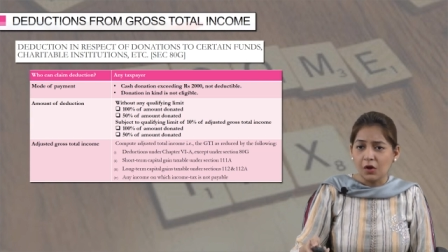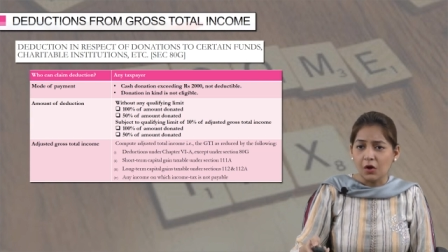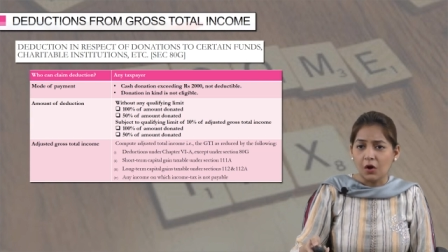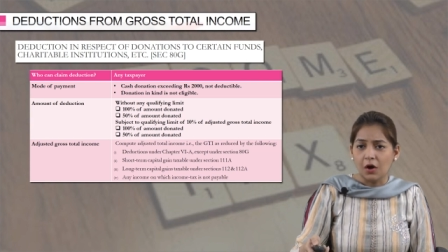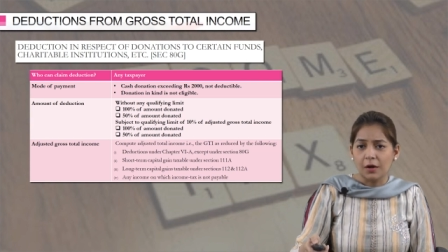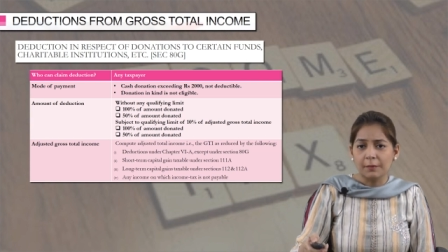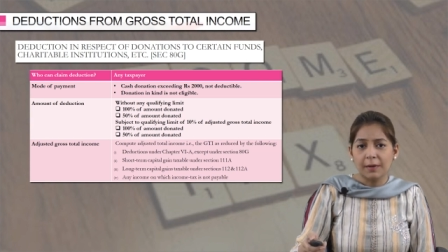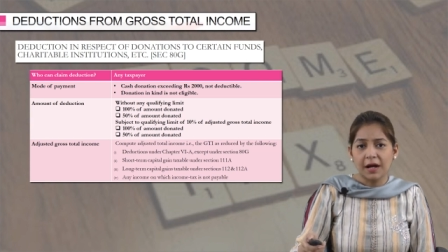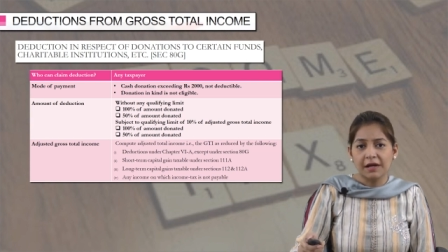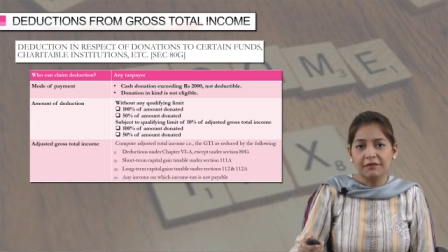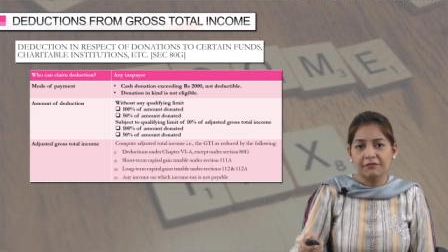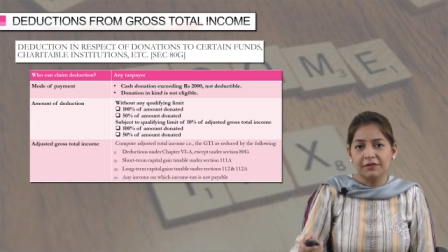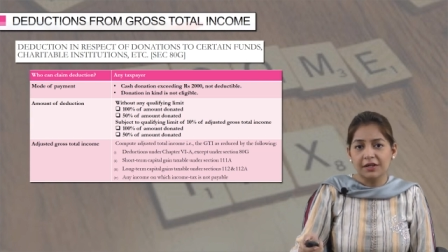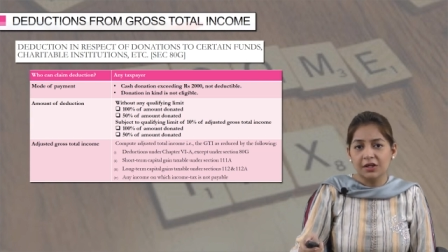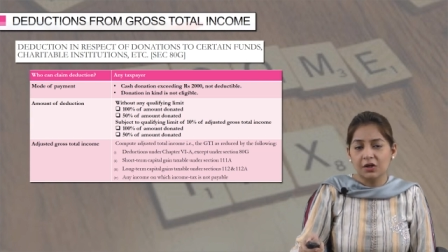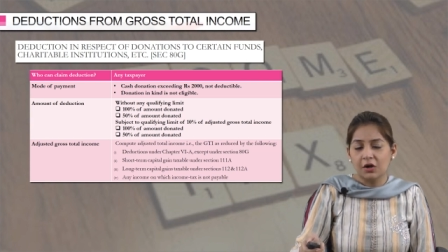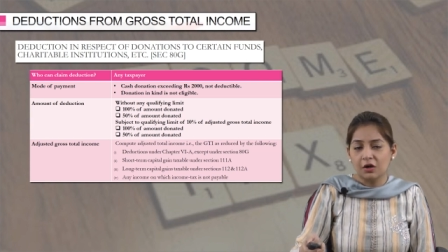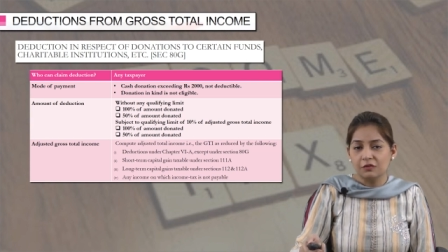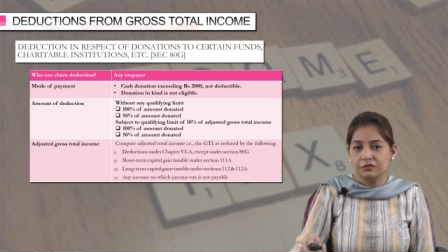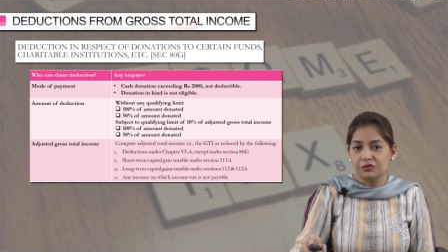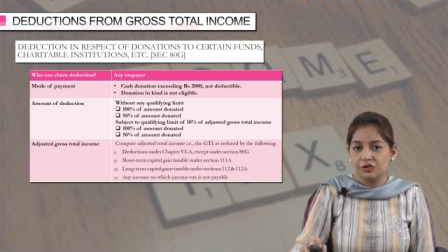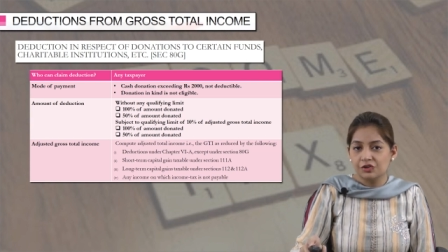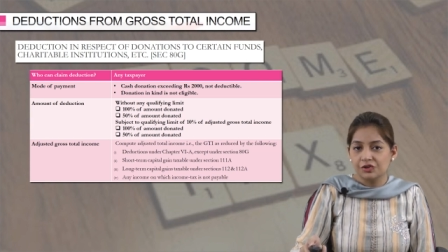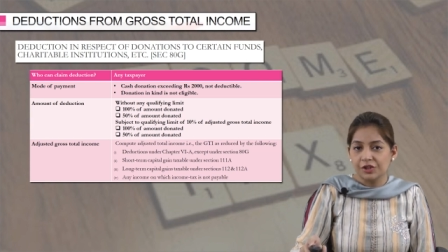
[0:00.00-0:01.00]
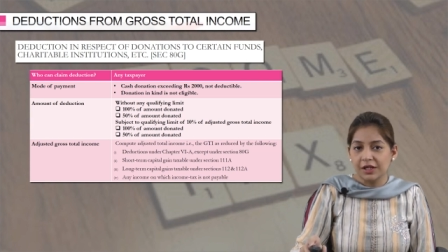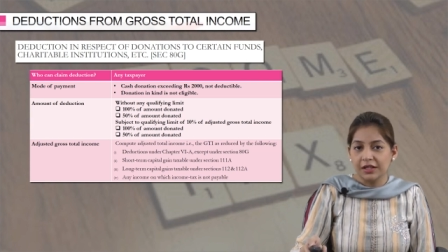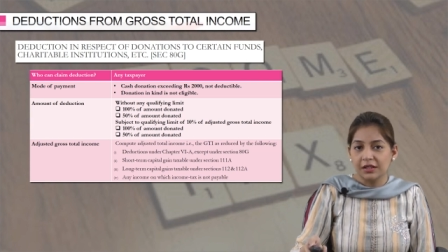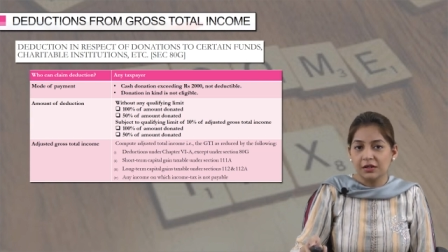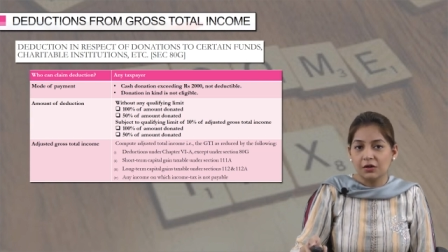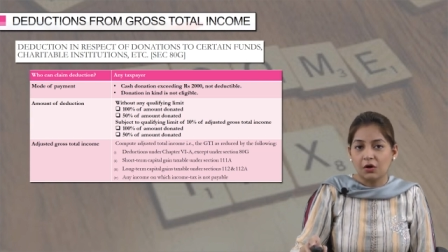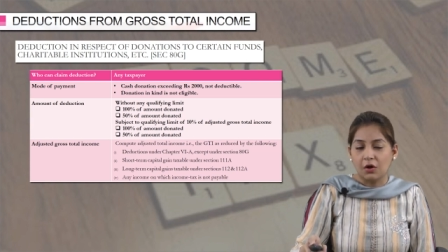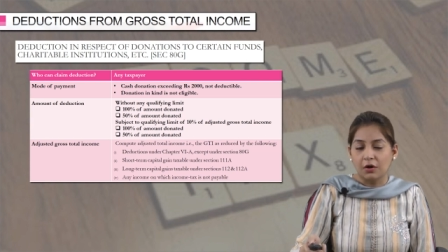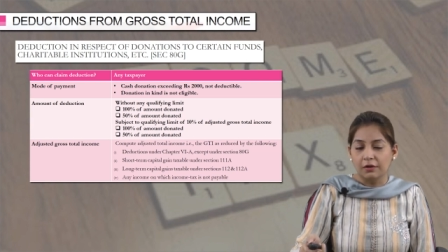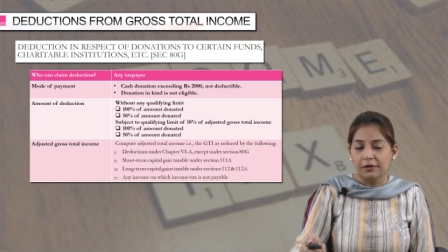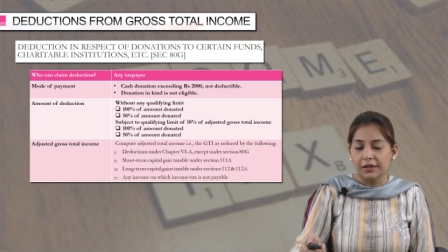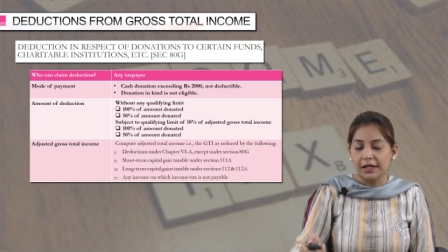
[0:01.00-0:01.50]
or by way of check,
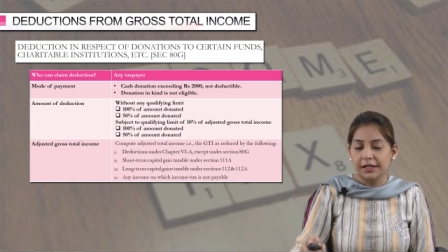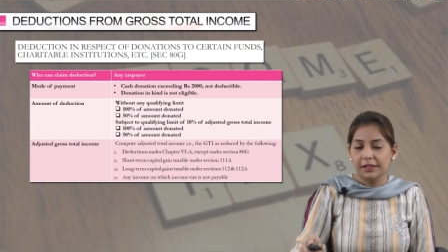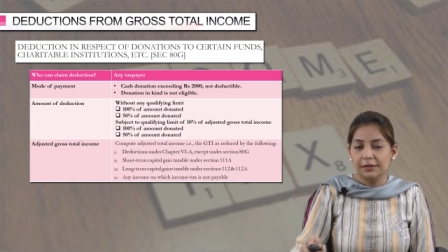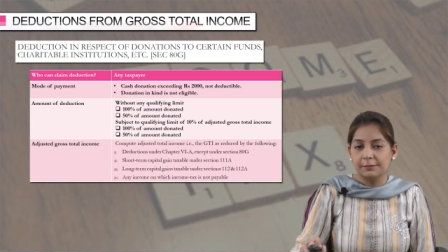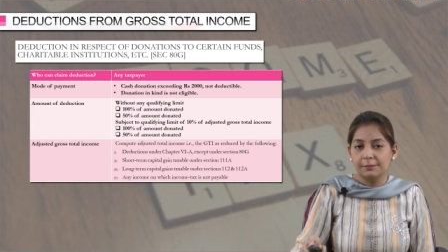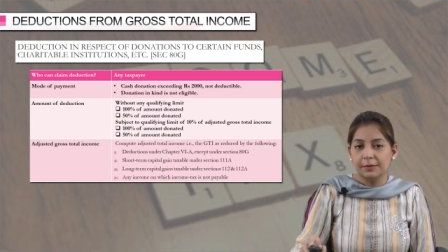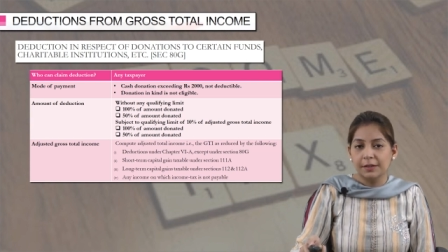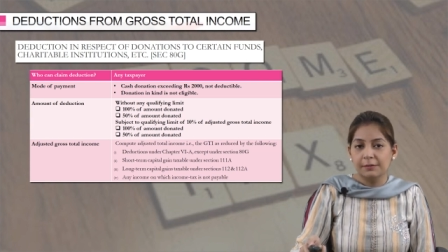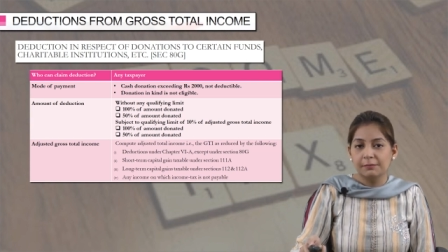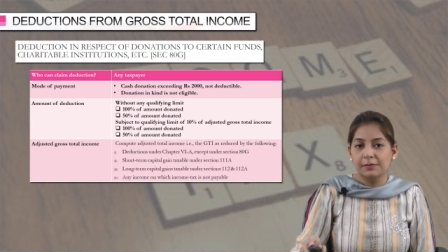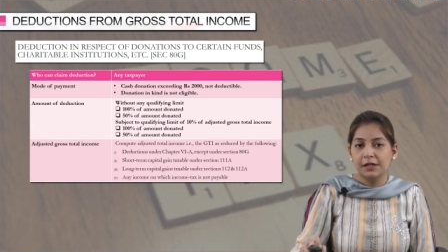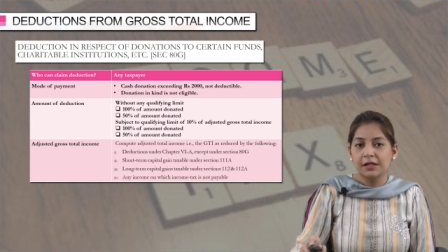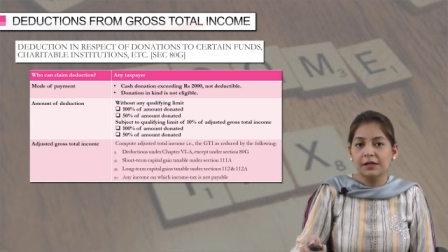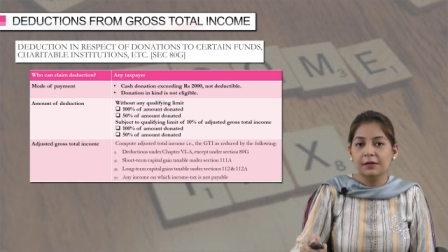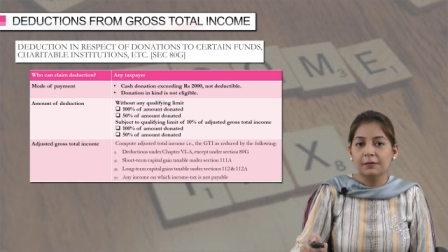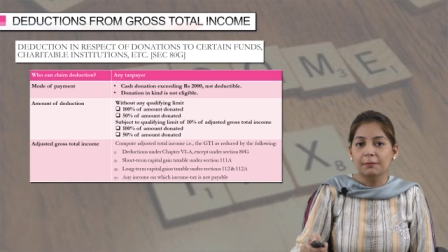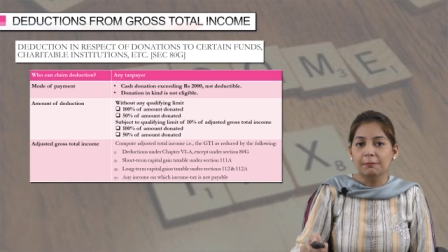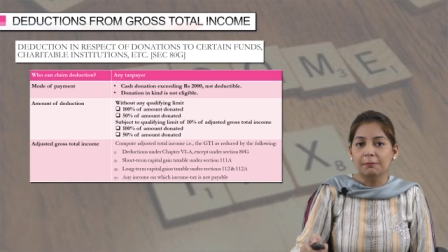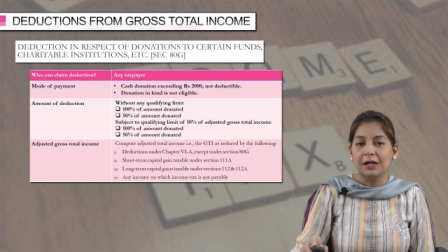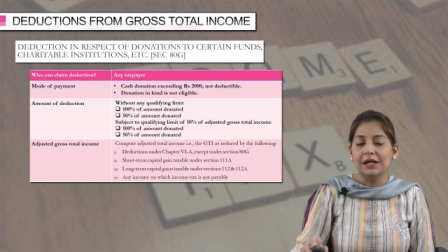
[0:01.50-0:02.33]
online payment,